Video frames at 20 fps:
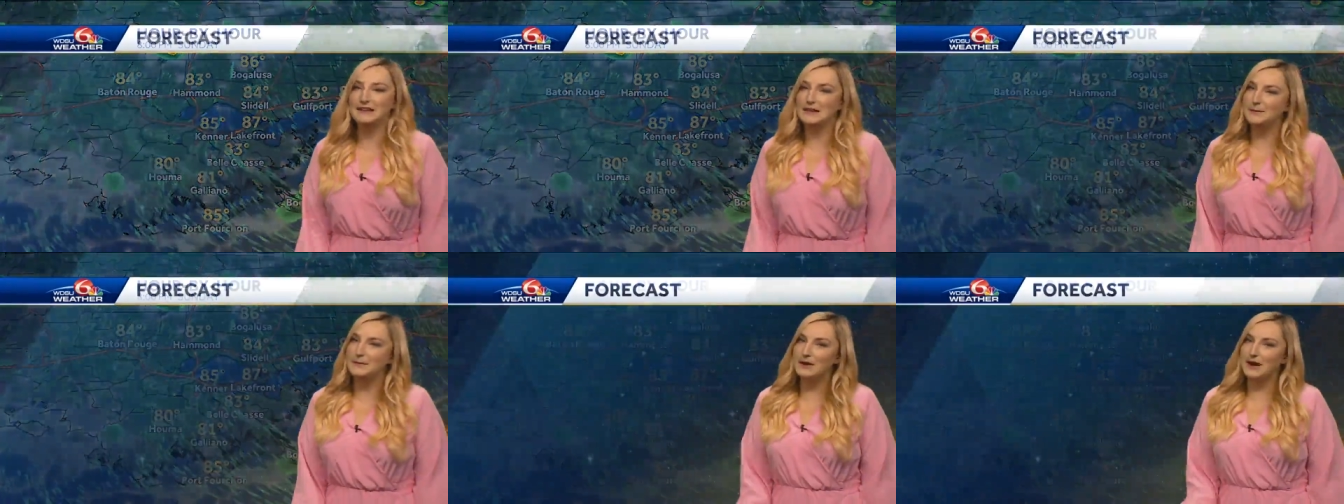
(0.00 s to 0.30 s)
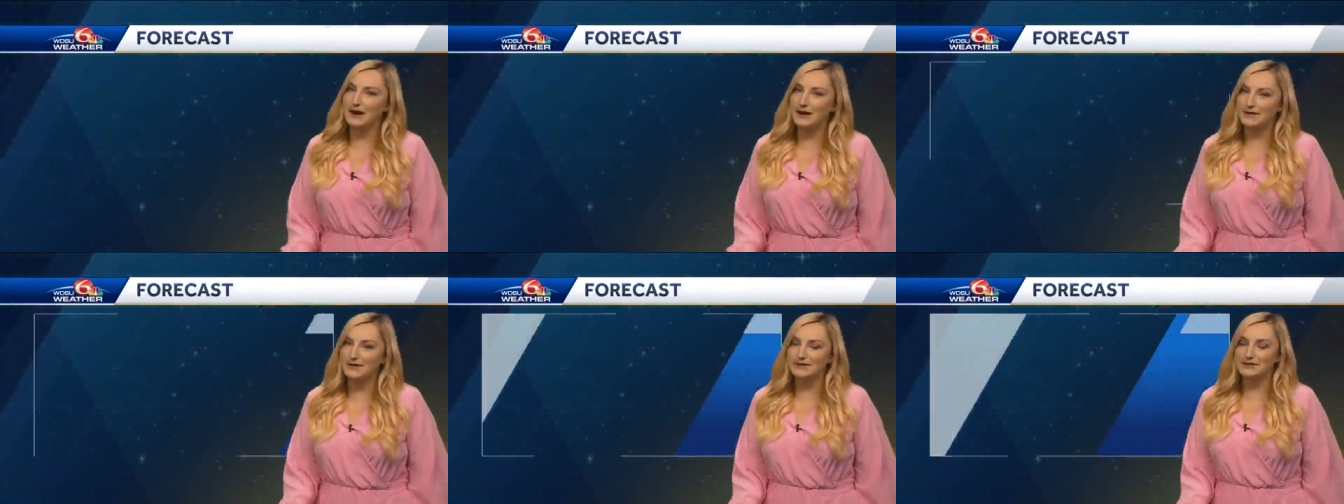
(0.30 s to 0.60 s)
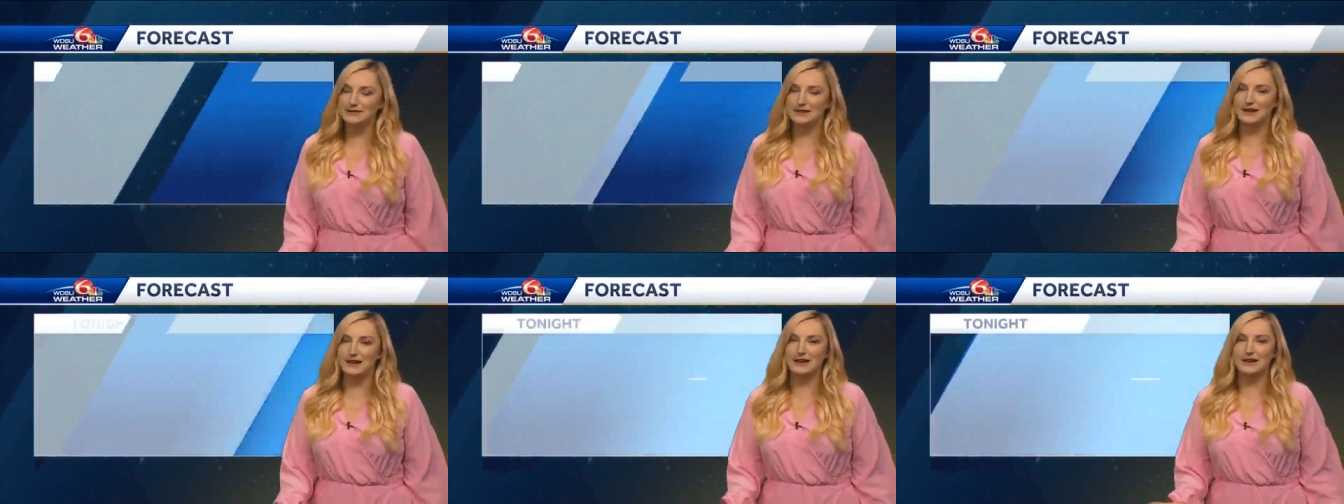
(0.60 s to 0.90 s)
Keep an eye on the
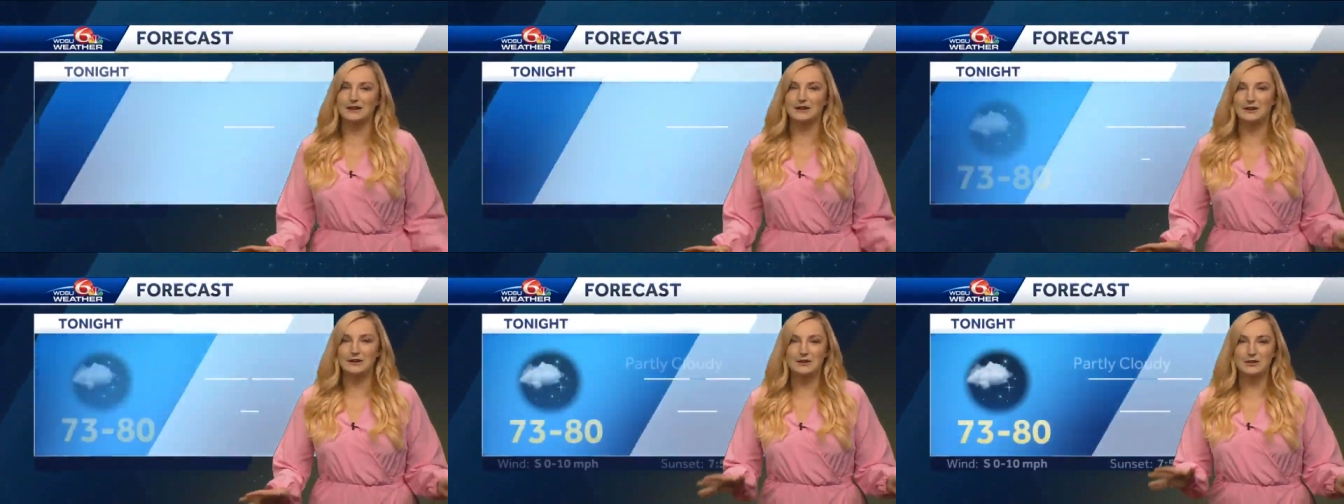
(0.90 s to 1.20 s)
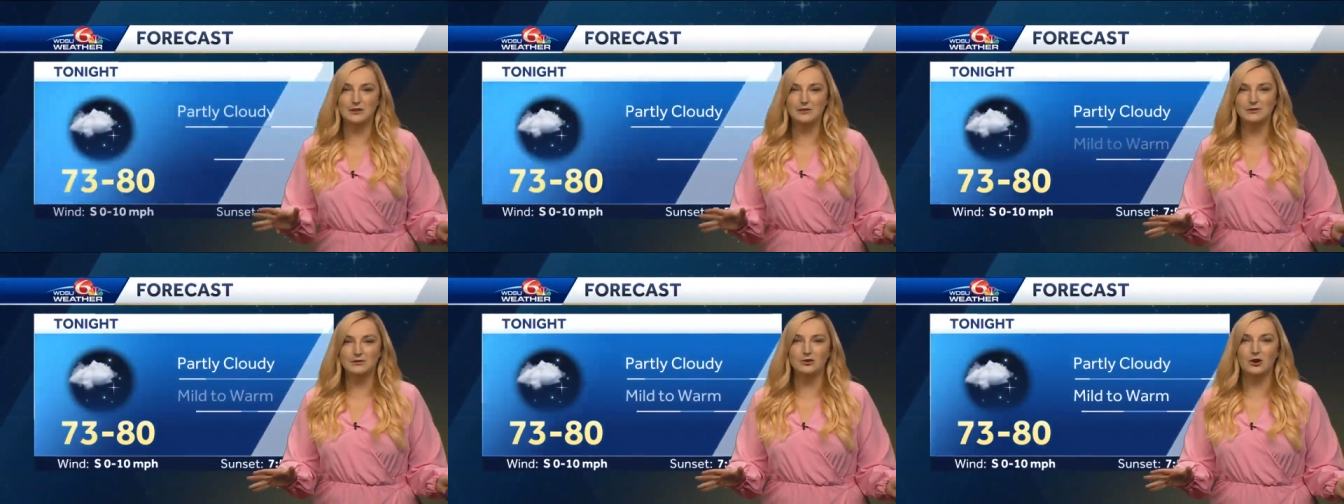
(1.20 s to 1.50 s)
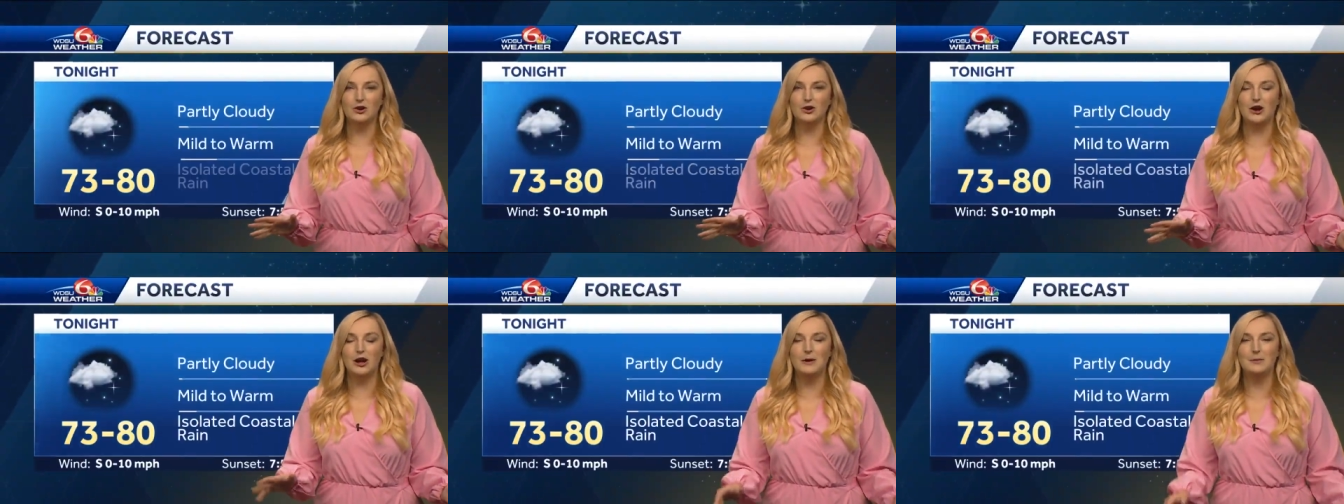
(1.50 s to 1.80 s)
sky. I know those
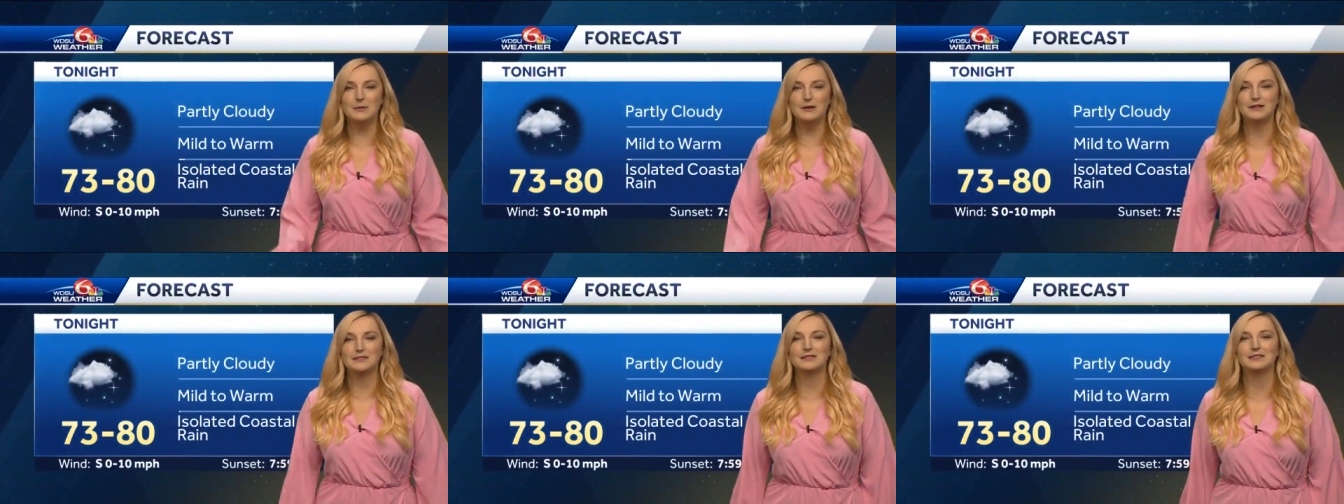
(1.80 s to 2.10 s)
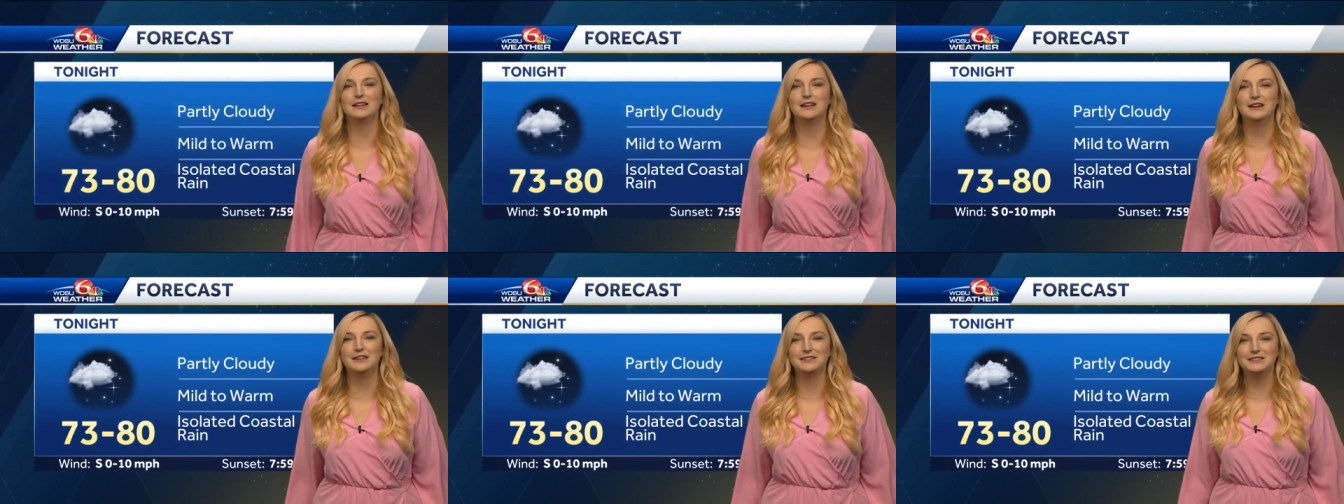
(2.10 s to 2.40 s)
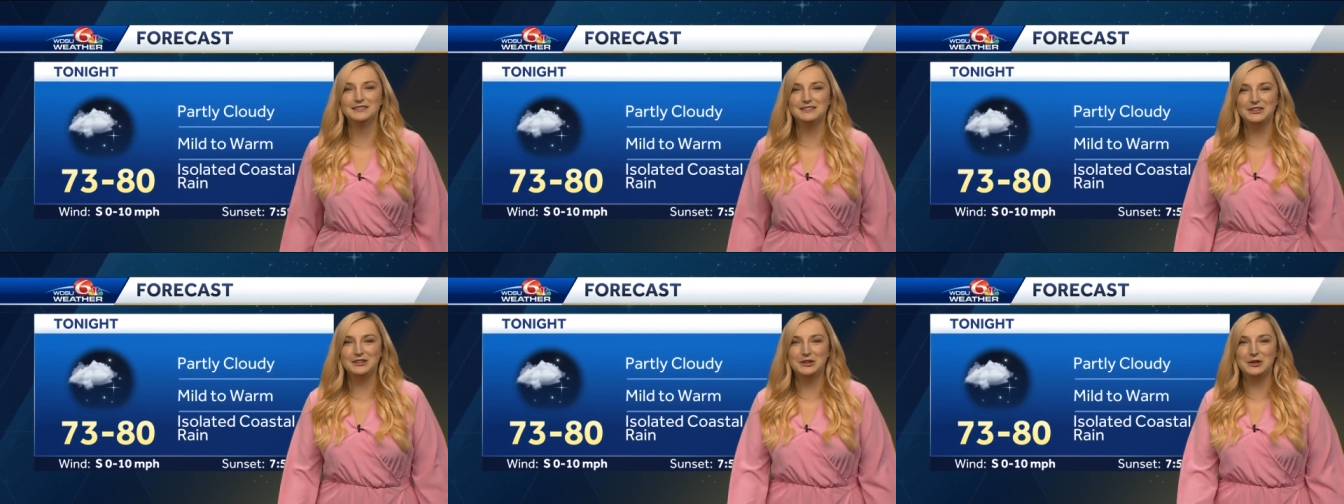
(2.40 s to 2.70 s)
dark, ominous
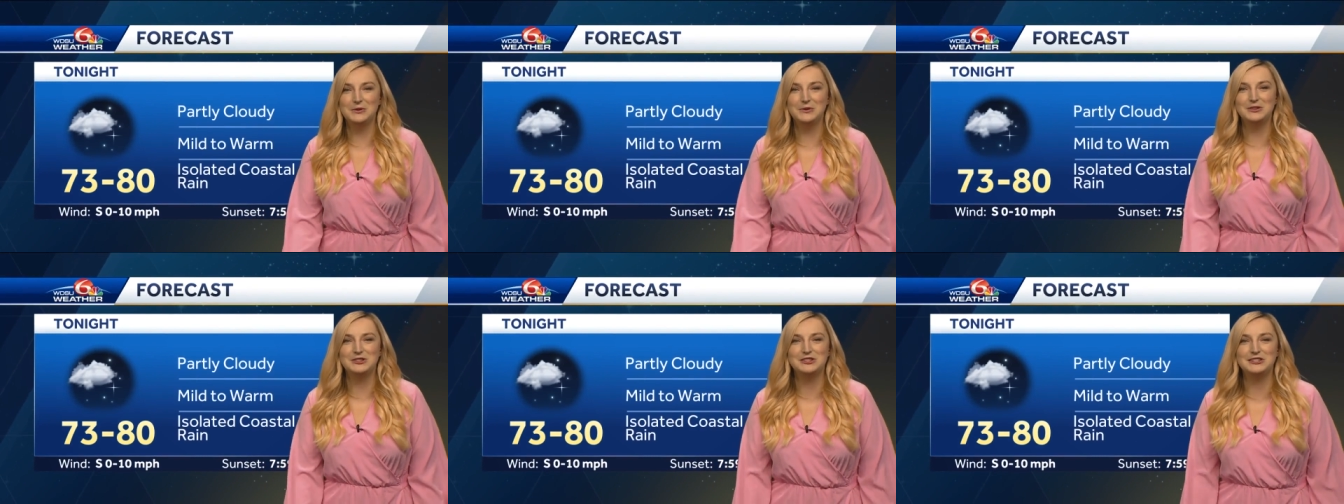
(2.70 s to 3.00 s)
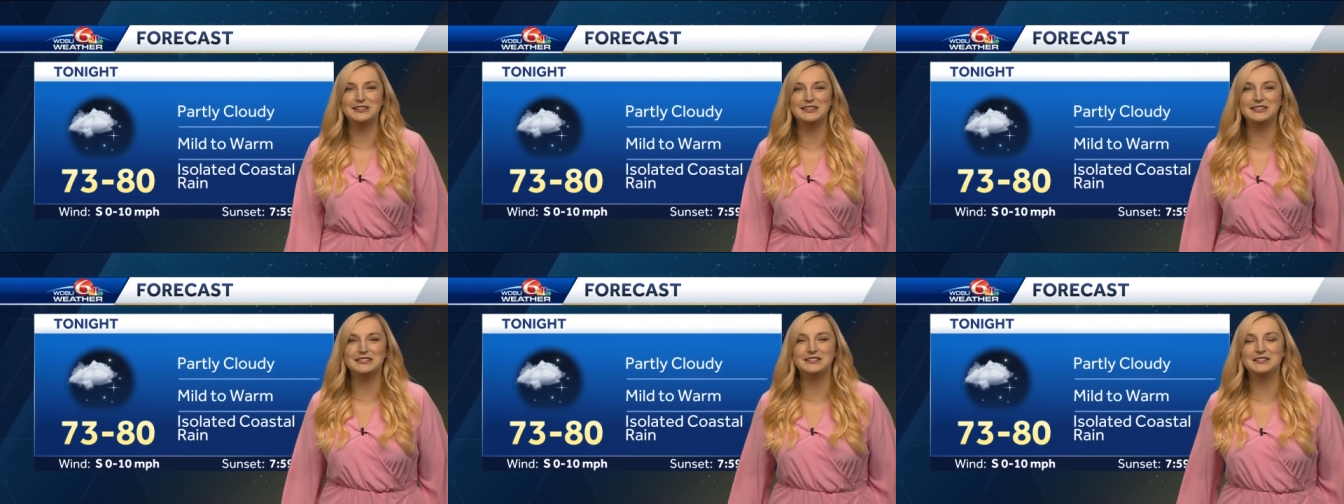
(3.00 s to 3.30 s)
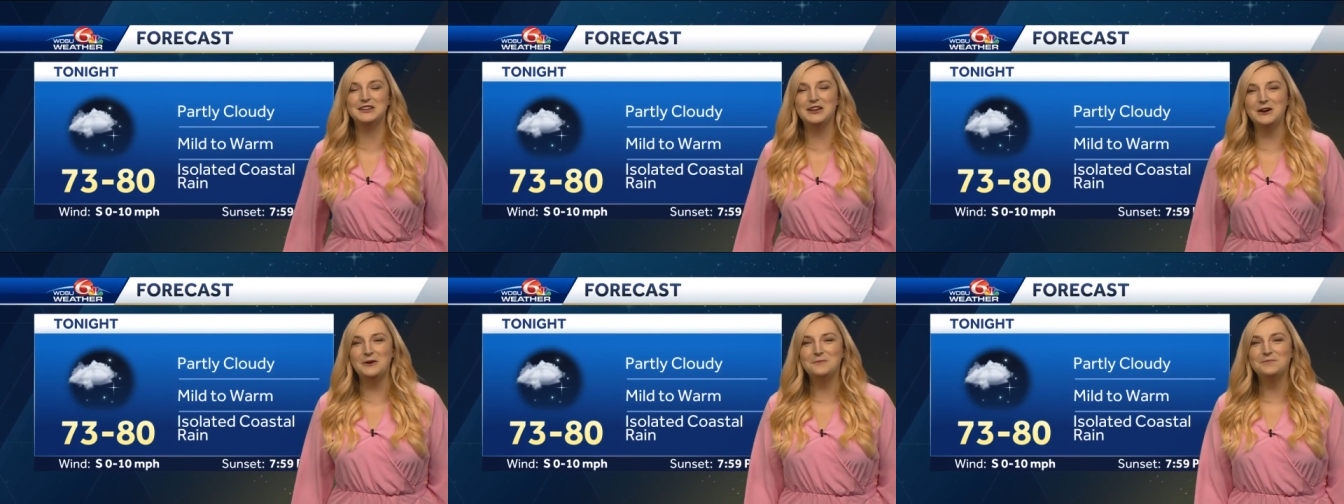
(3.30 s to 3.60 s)
clouds. will tell you what you need
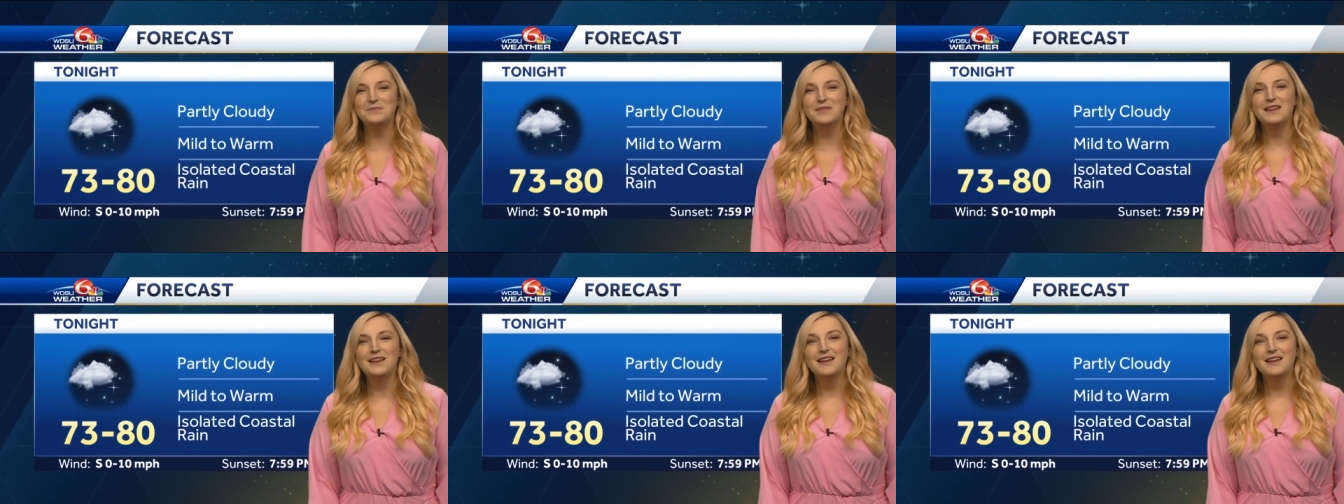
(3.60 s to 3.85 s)
to know.